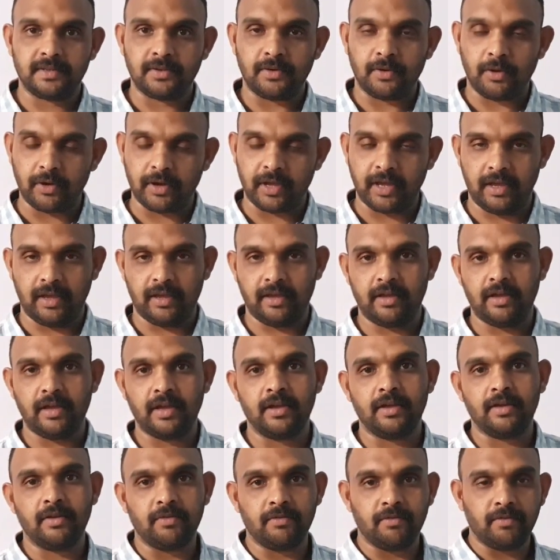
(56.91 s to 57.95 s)
Okay,
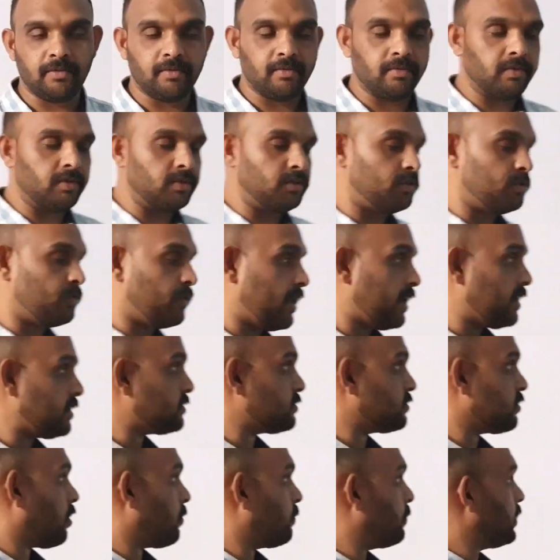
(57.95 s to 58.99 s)
today's
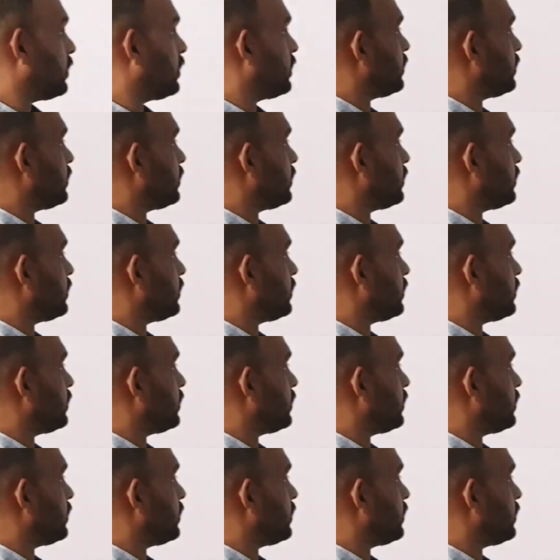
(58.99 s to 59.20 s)
topic